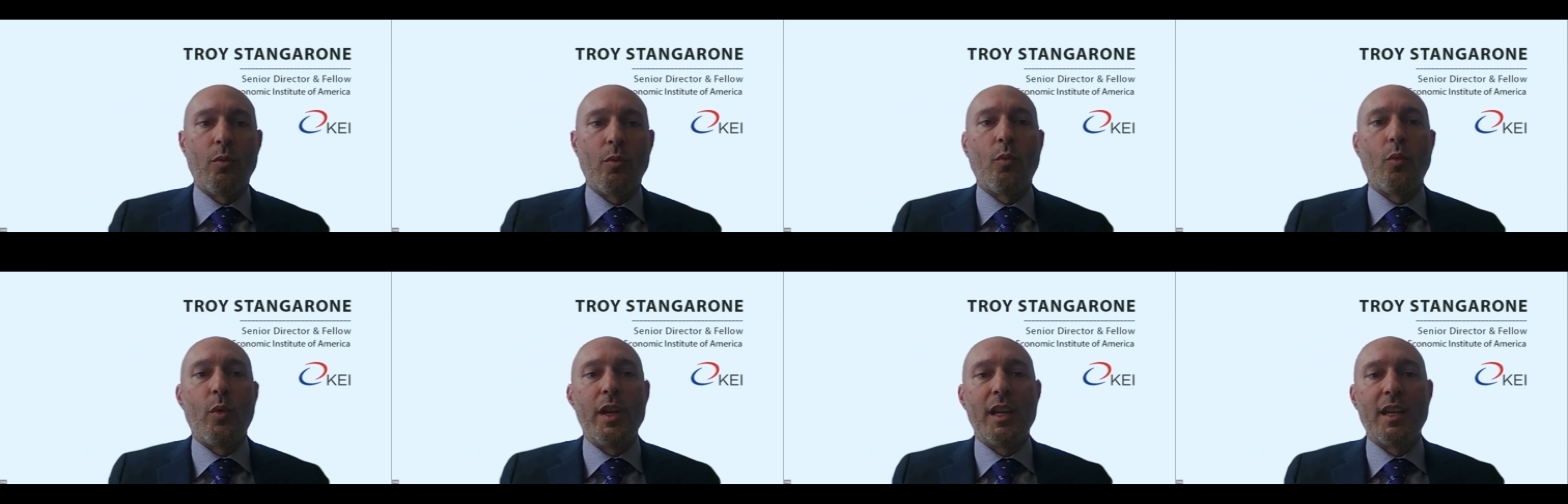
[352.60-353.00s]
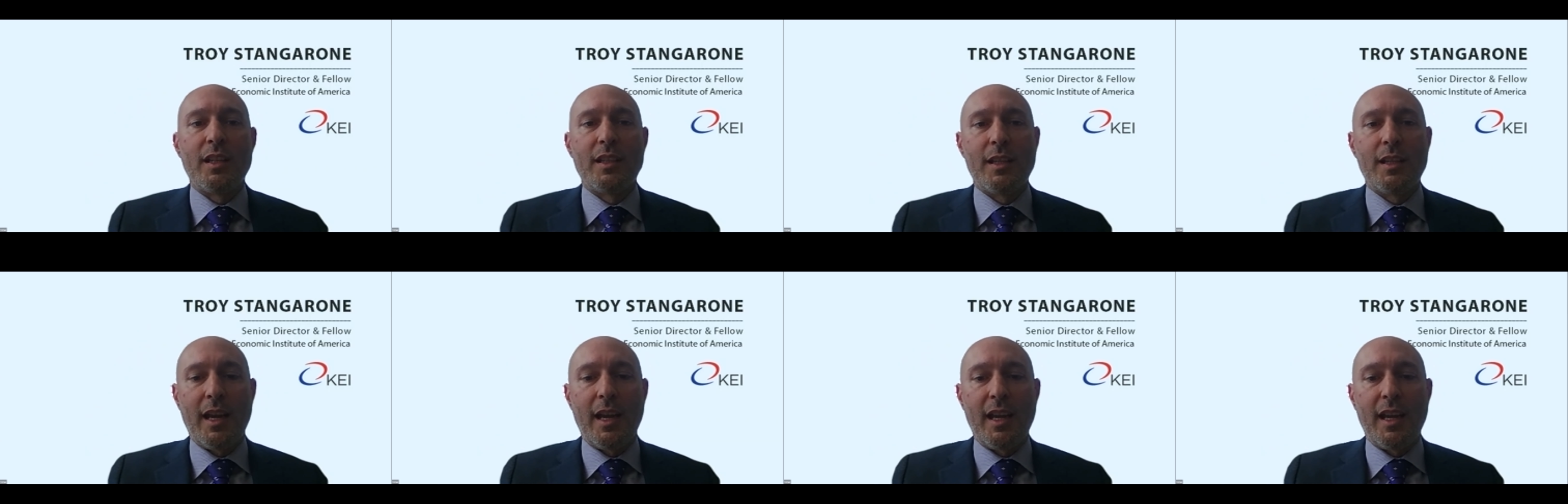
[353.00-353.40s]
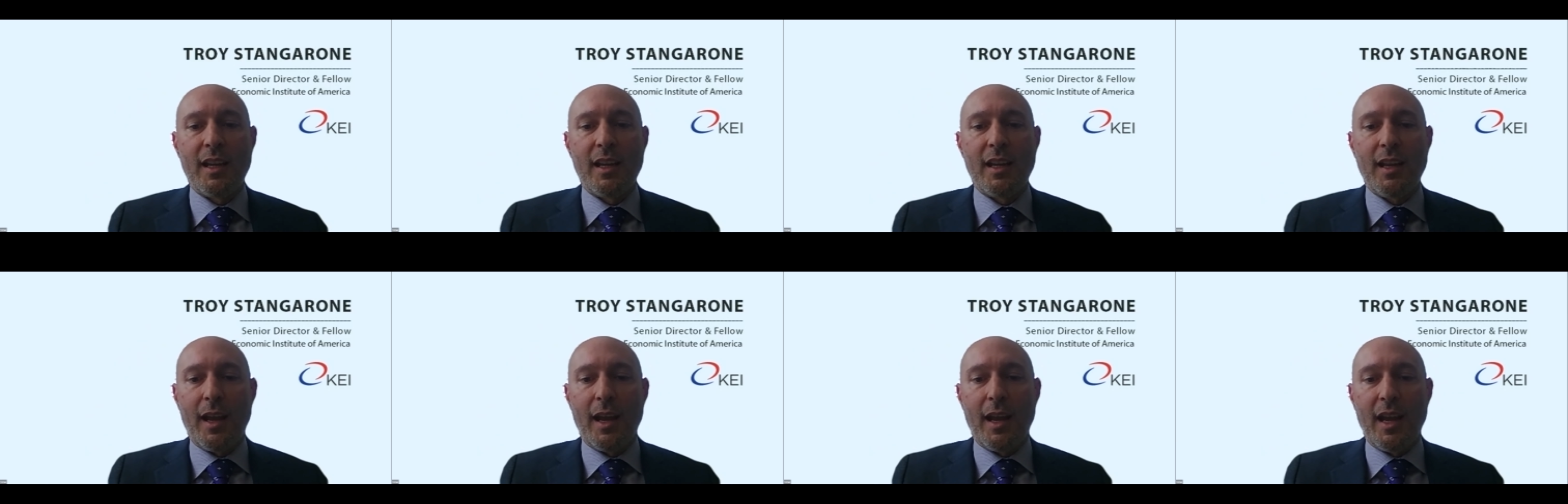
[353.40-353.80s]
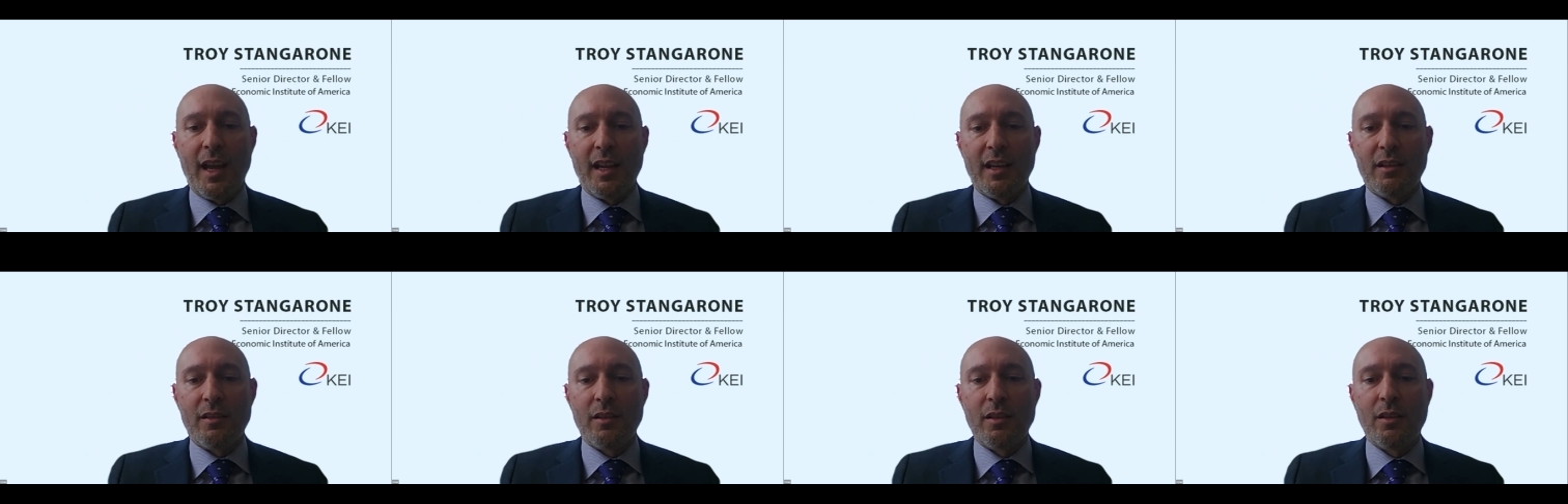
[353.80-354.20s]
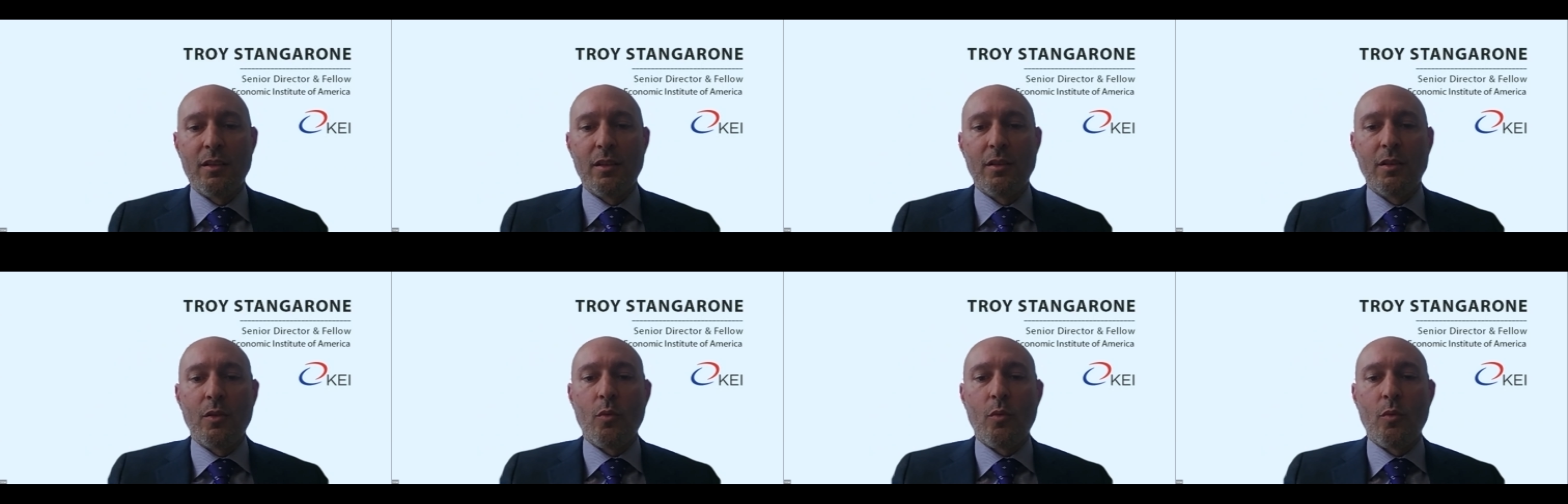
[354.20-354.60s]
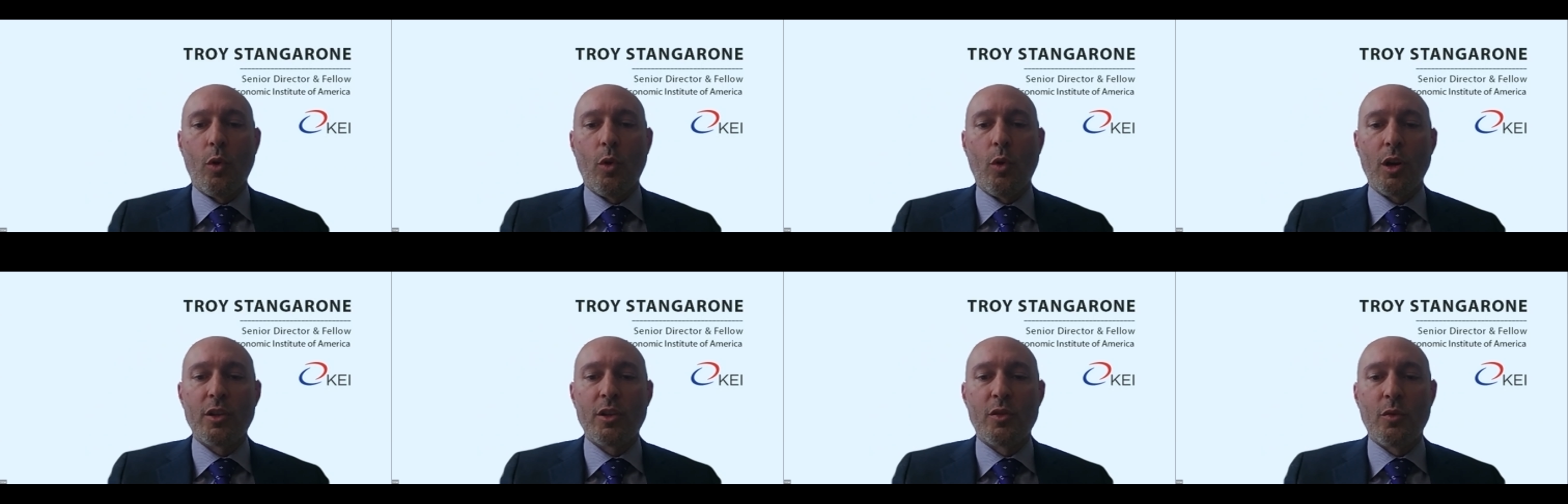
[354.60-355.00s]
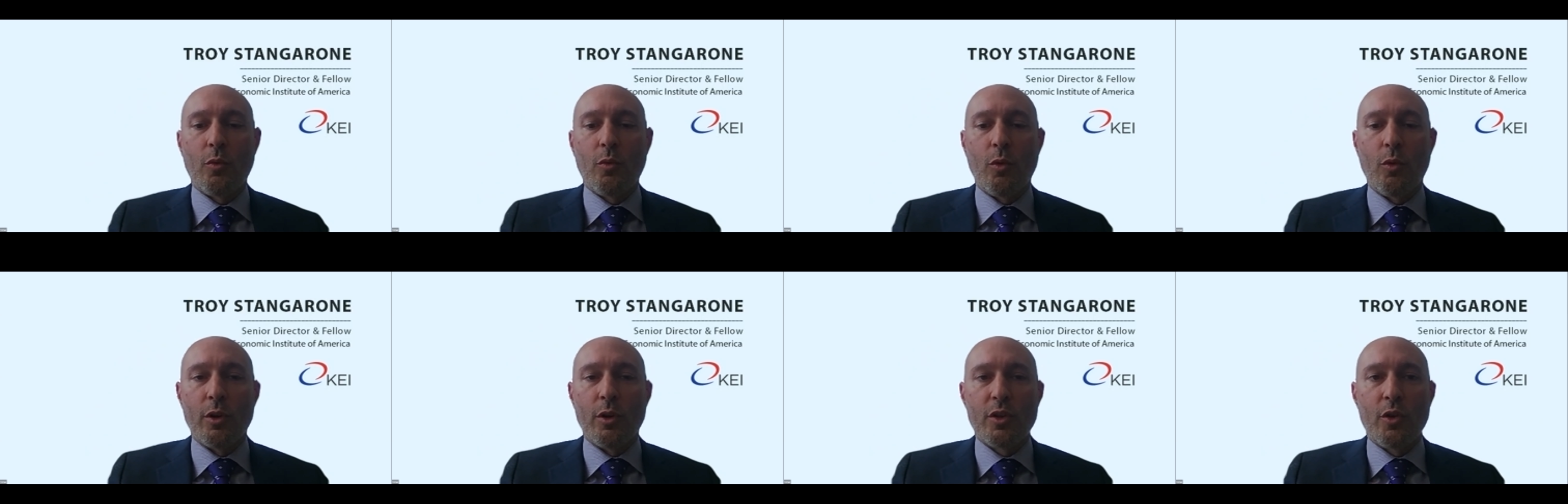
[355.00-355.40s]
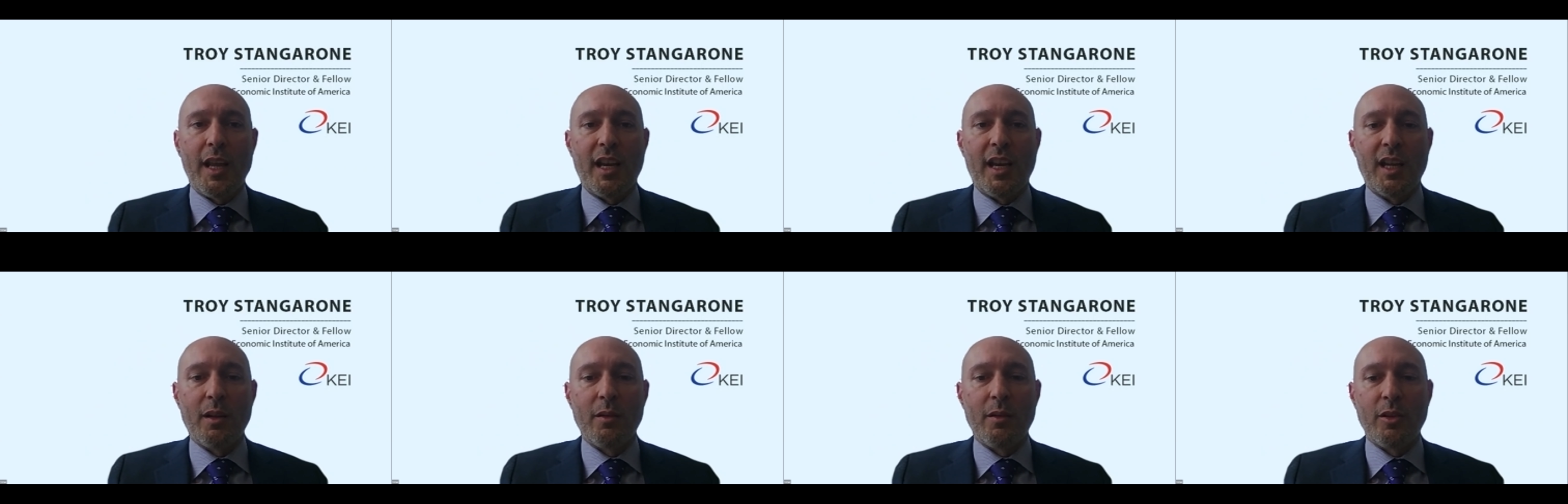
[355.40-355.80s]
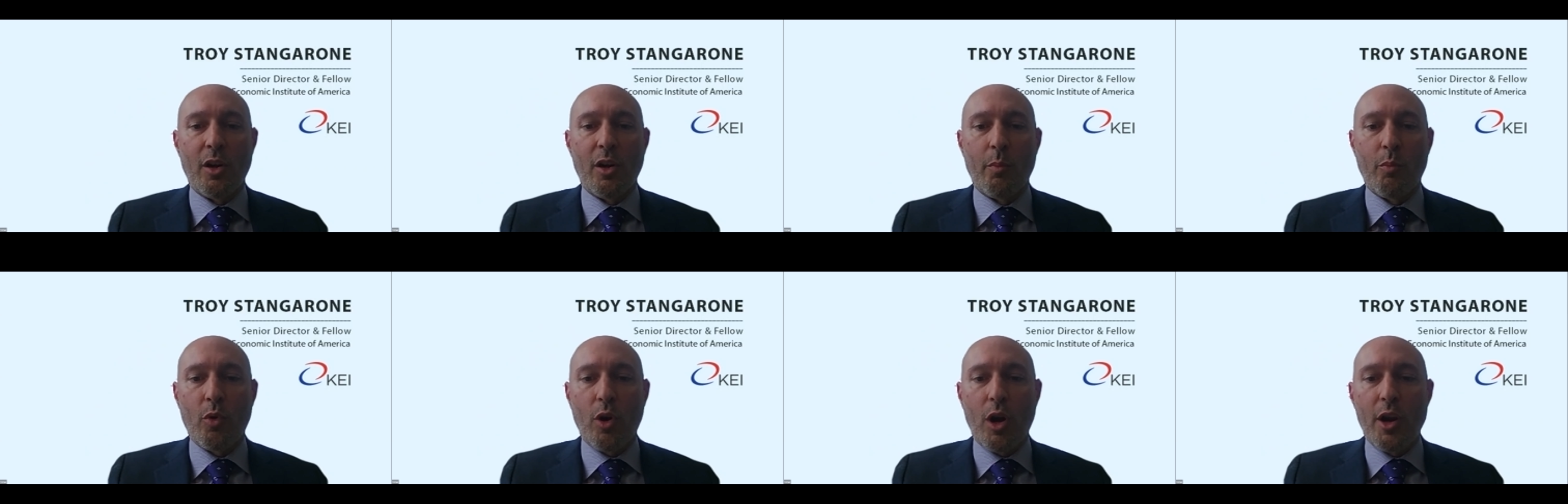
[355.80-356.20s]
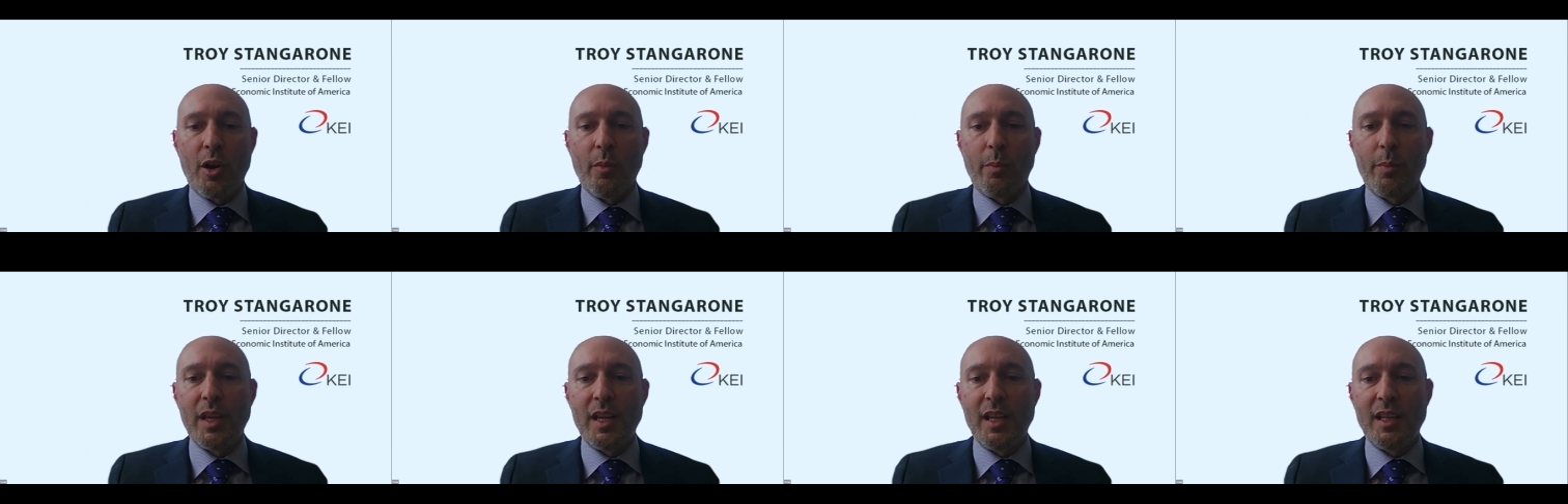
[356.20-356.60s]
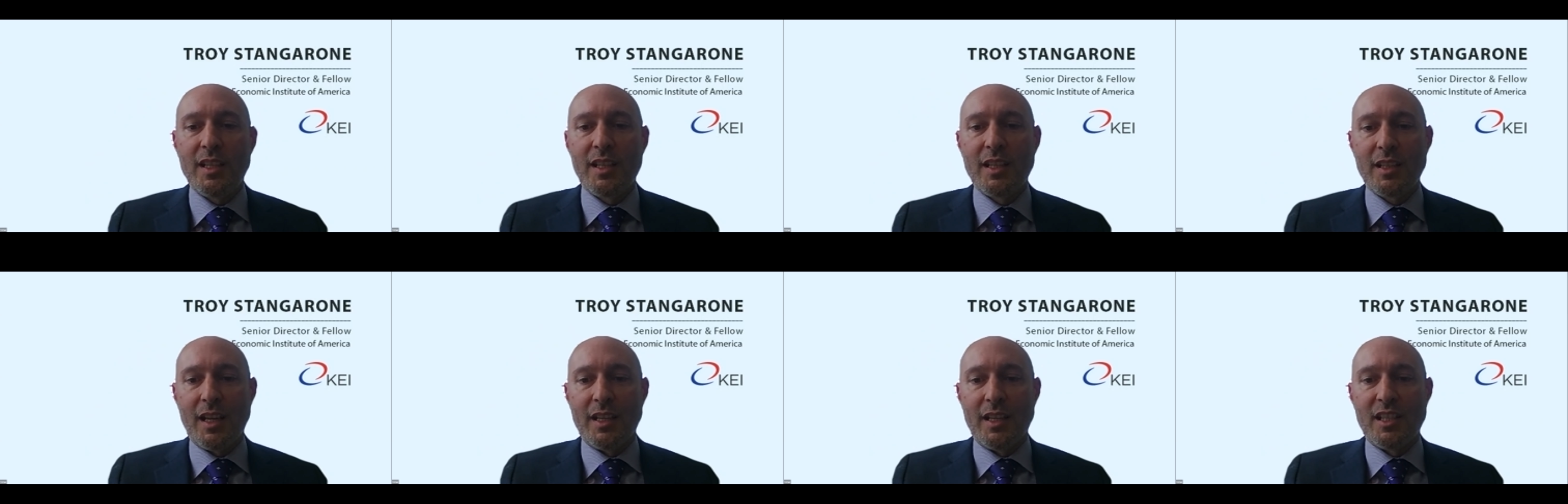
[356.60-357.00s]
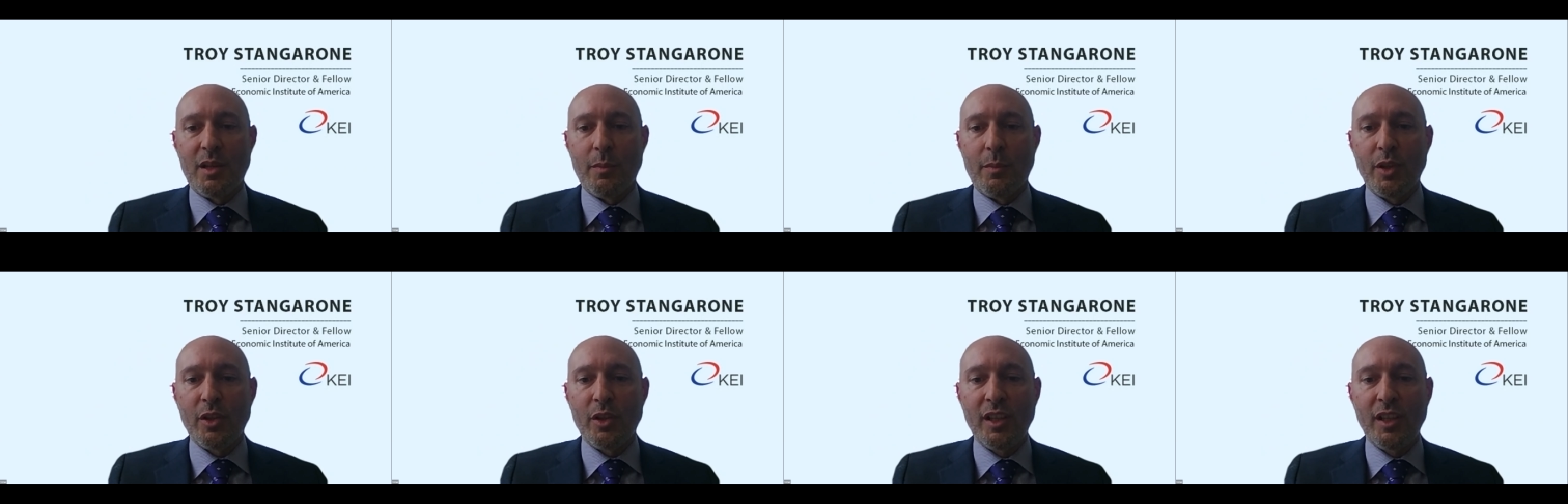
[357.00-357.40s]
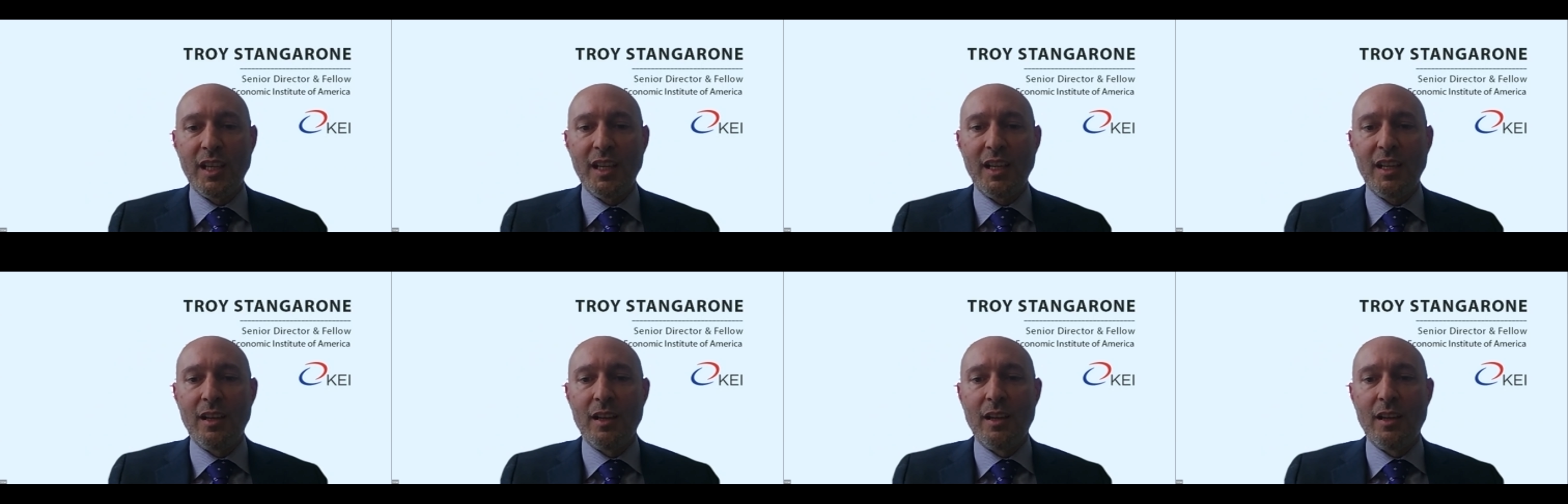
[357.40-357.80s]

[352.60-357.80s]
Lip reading: we can take and work towards creating, broader peace and stability.